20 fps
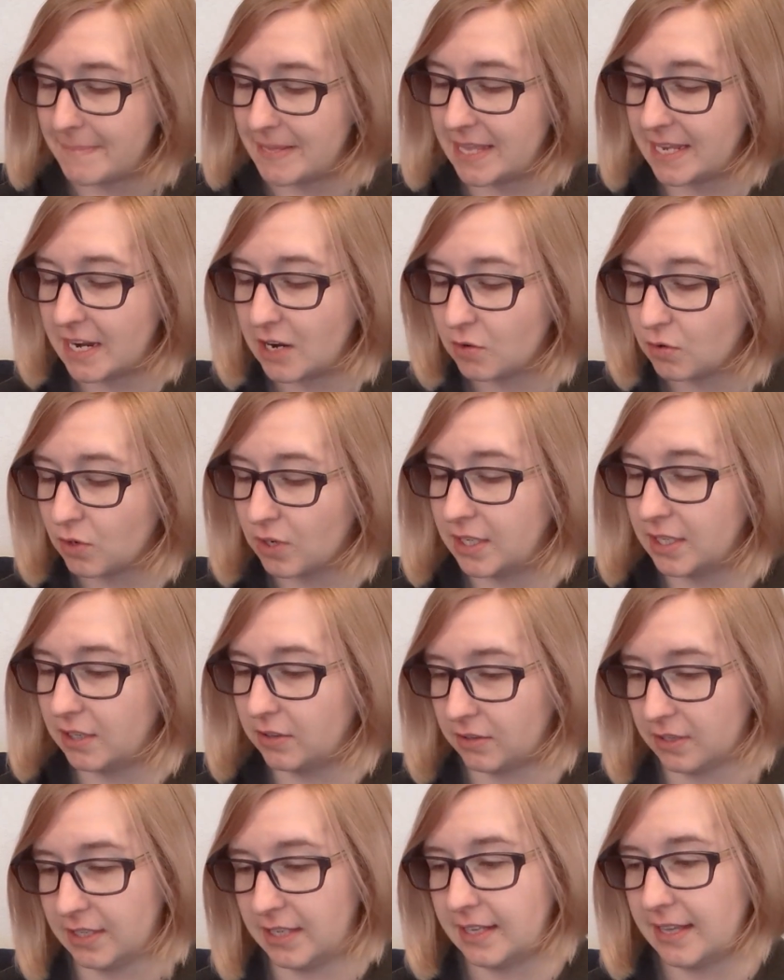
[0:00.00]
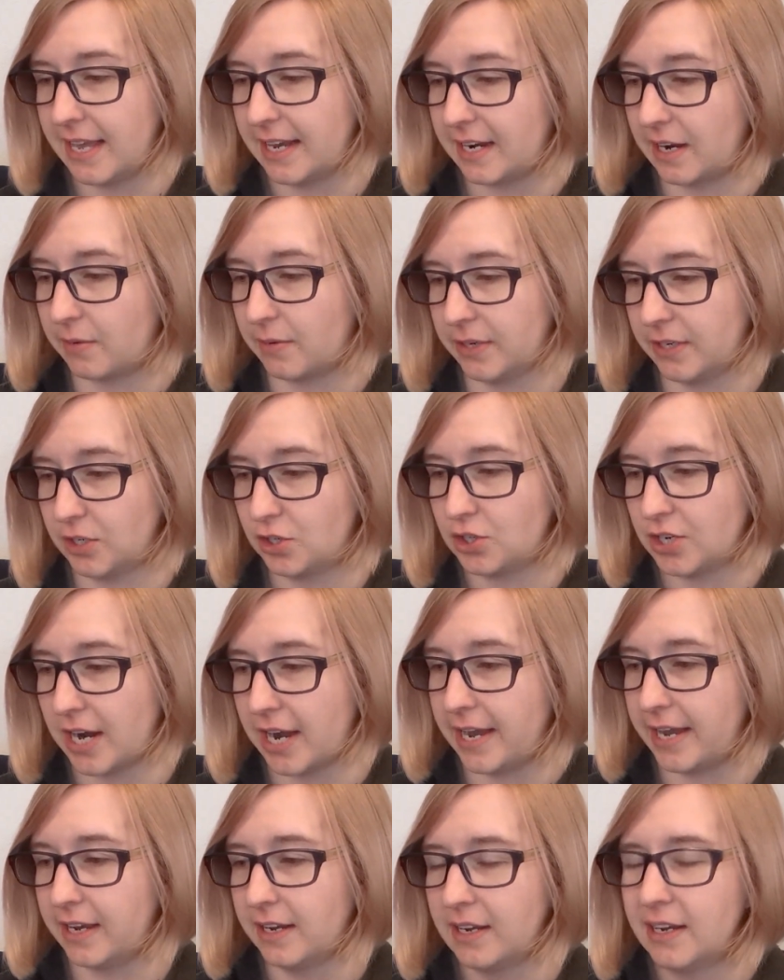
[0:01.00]
but that I really, really like, I want to
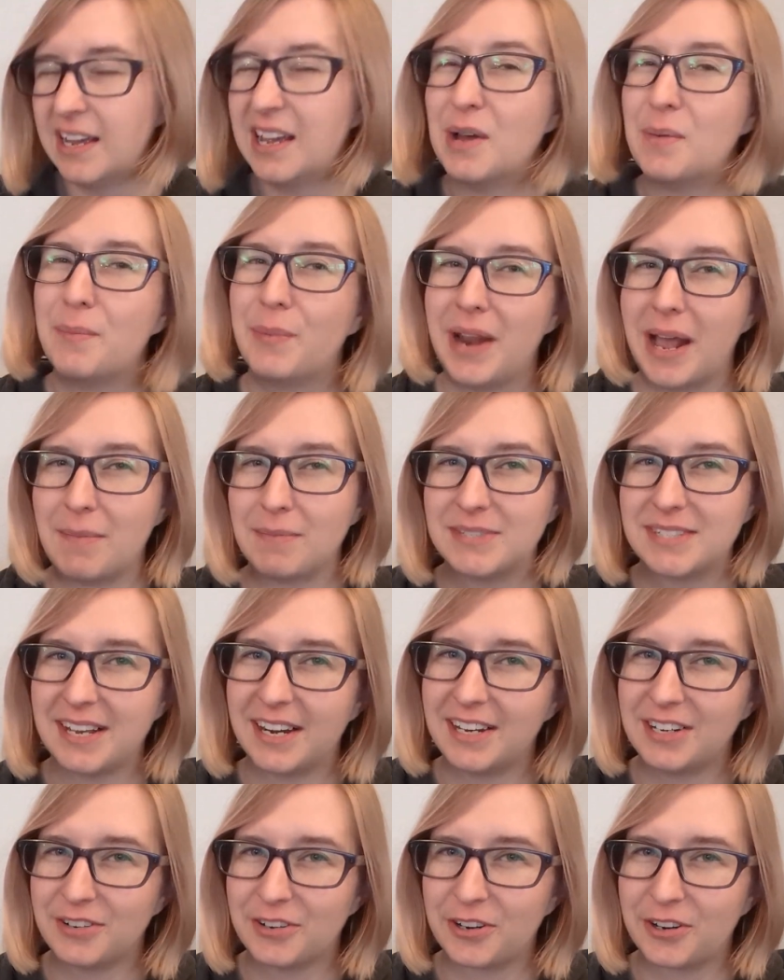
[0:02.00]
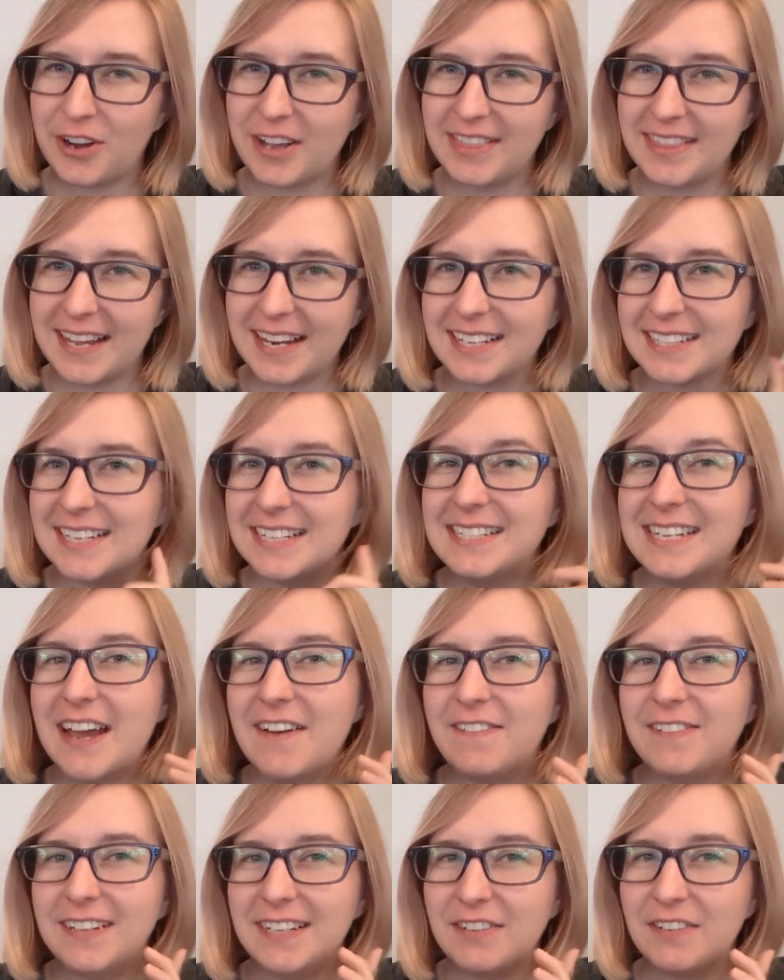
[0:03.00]
try. But I'm starting to regret that because I
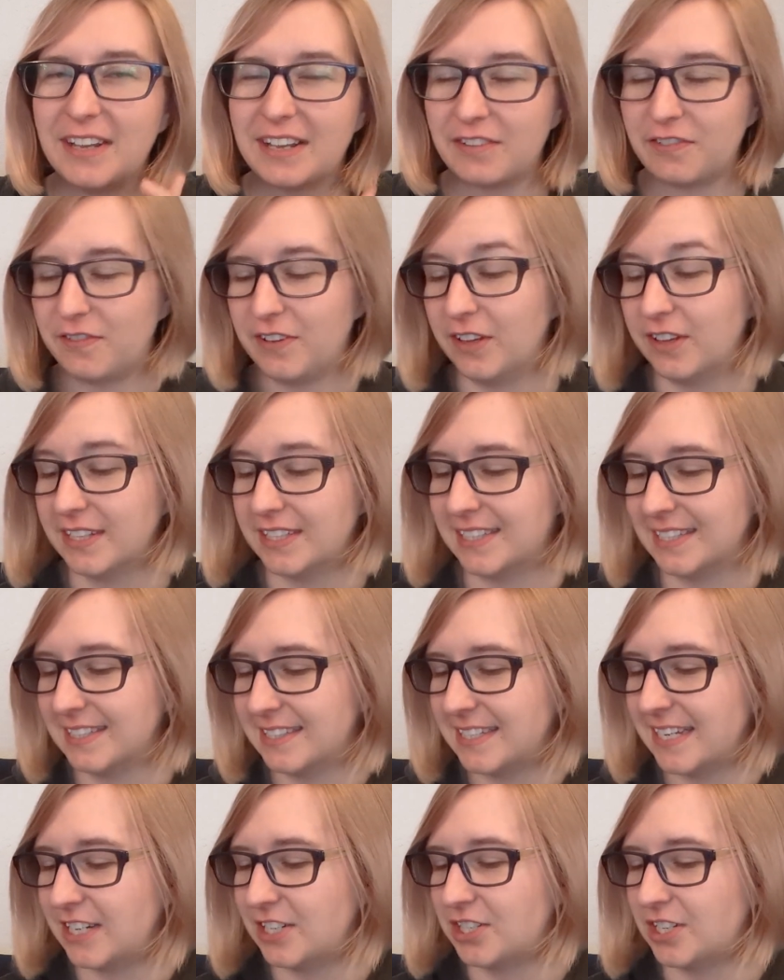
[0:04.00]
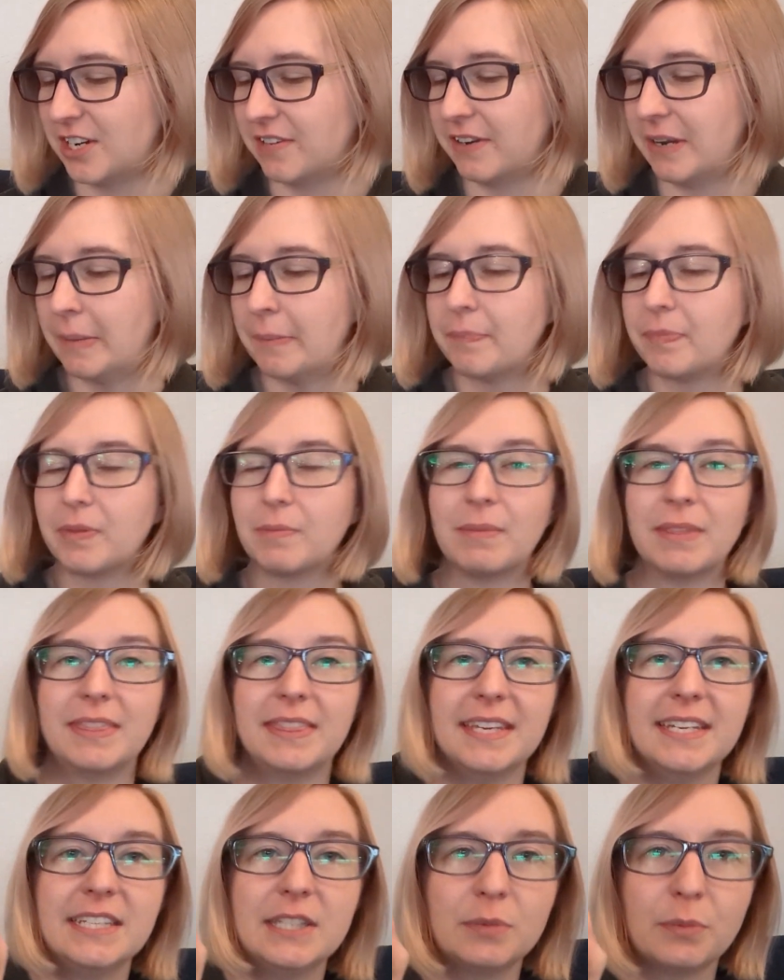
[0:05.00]
definitely like feel the sensation of it.
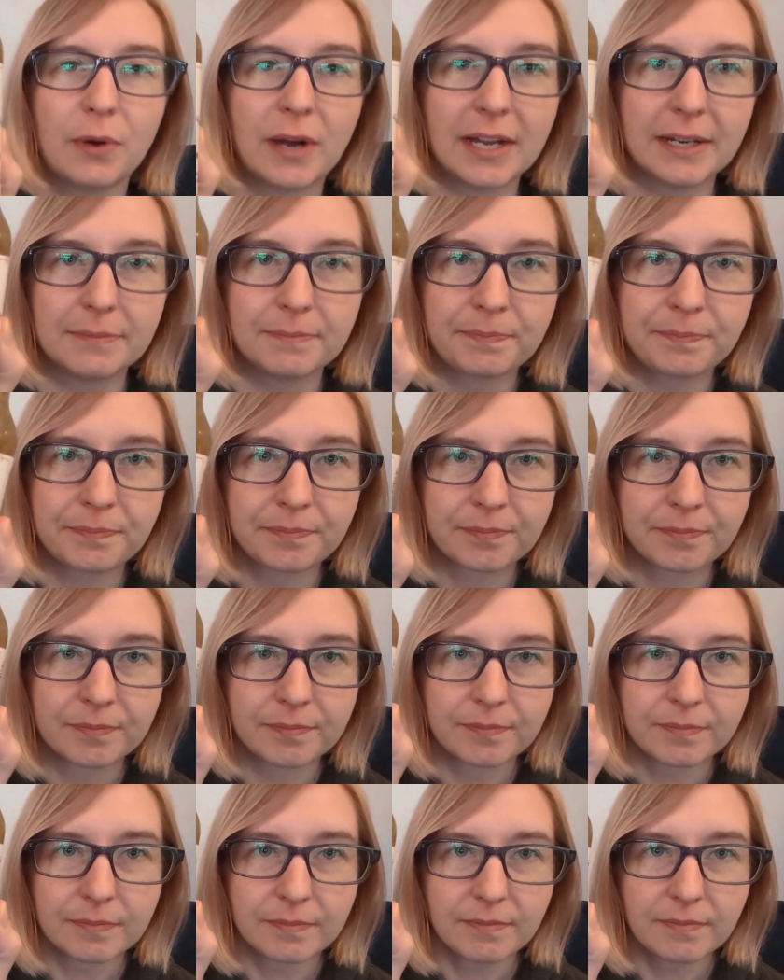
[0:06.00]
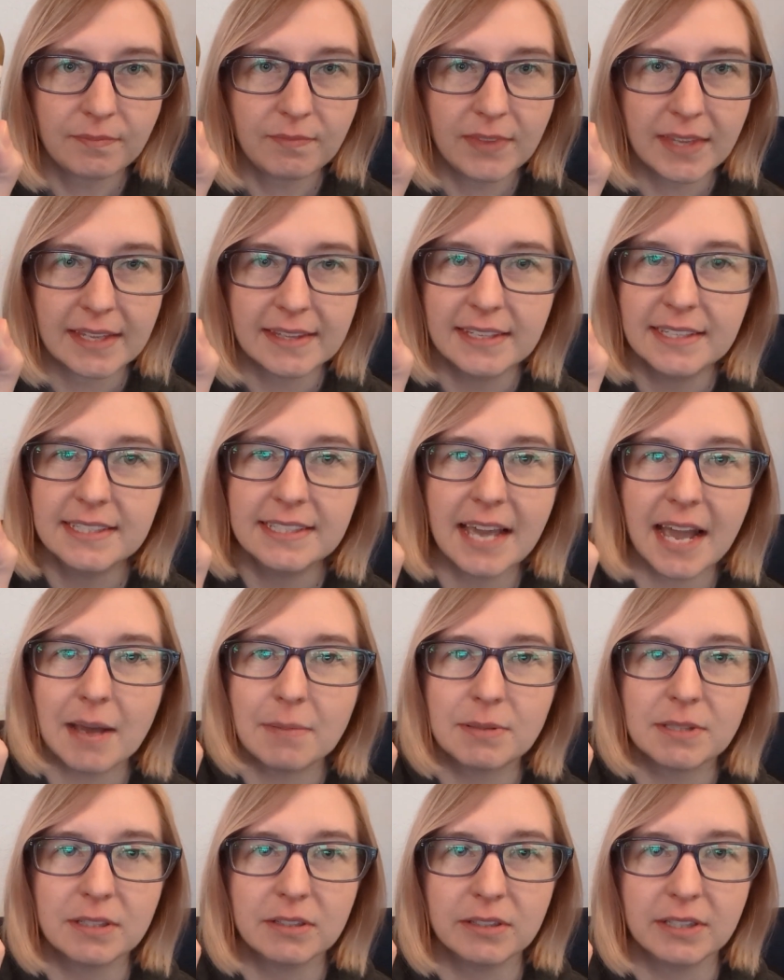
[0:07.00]
This one, this is
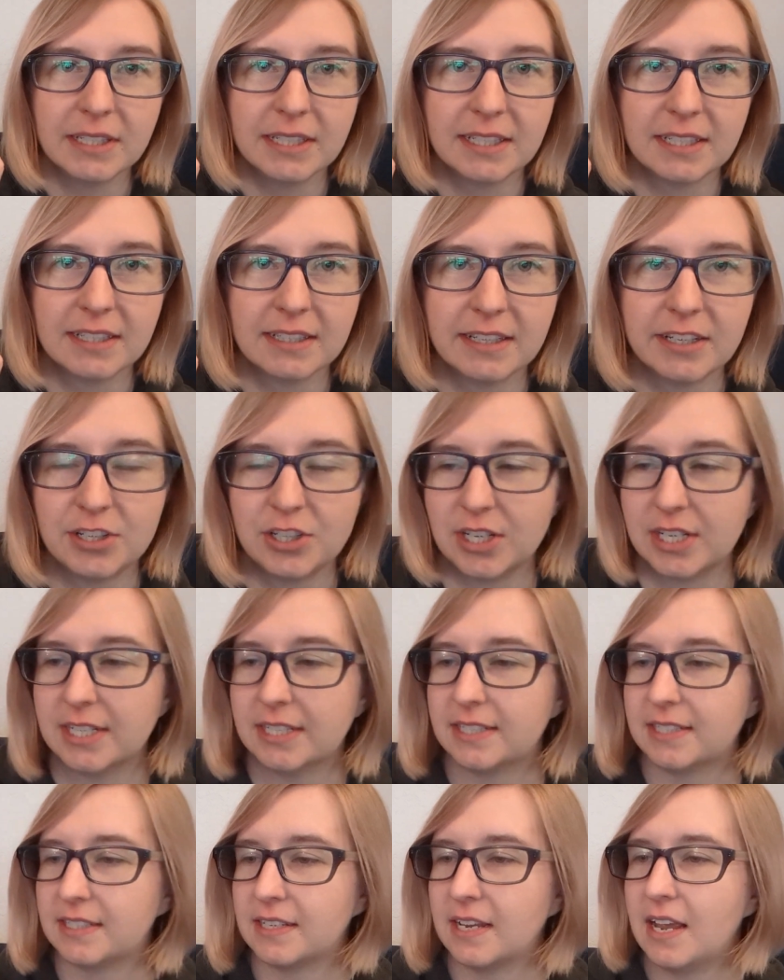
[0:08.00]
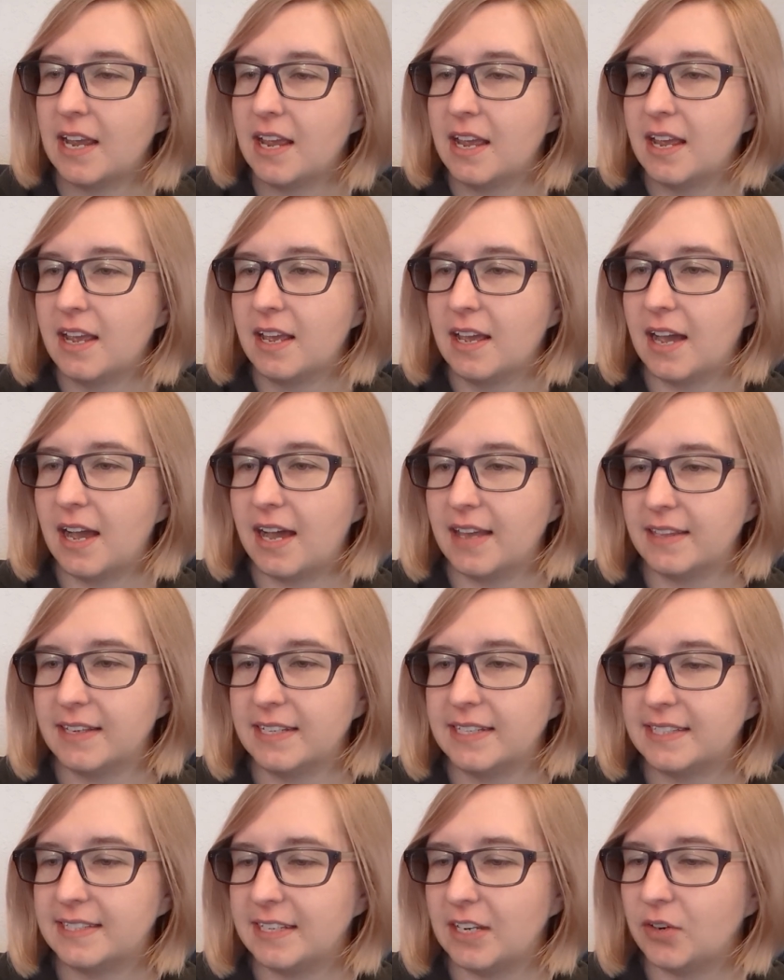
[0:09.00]
absolutely delicious. Uh, the
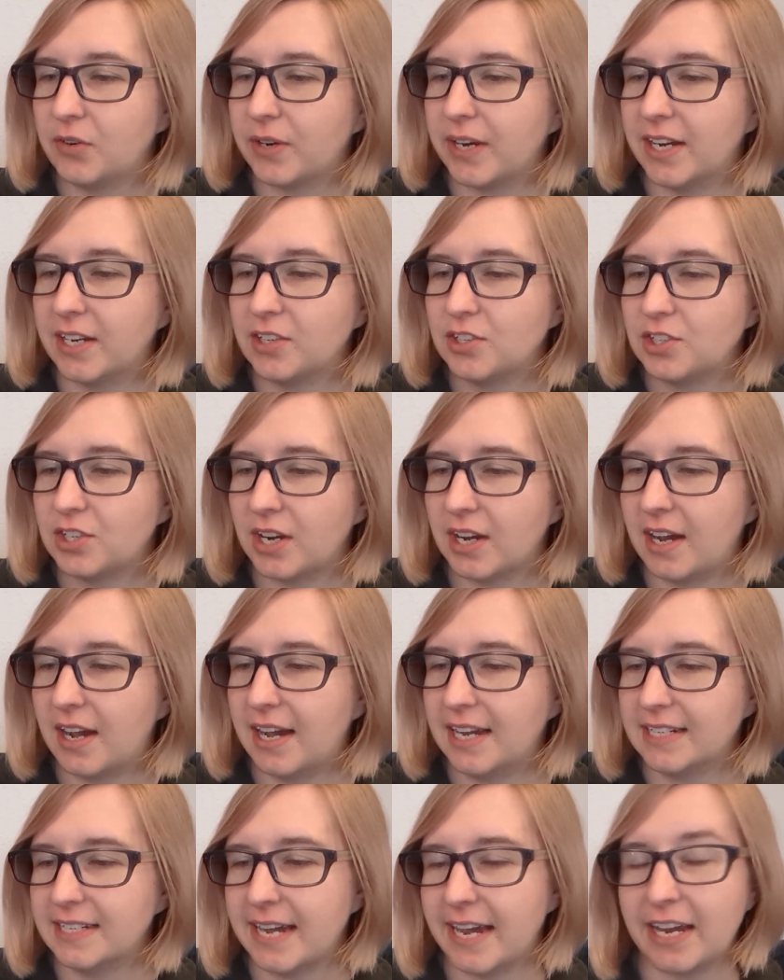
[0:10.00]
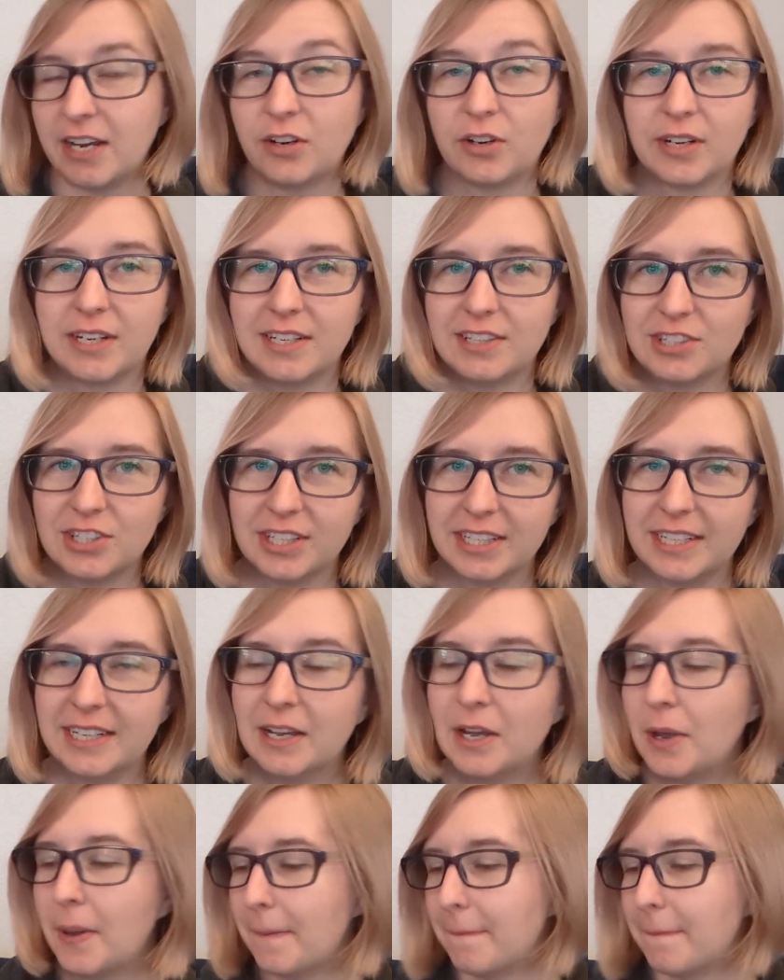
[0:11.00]
Seed Ranch Hot Thai Green Chili.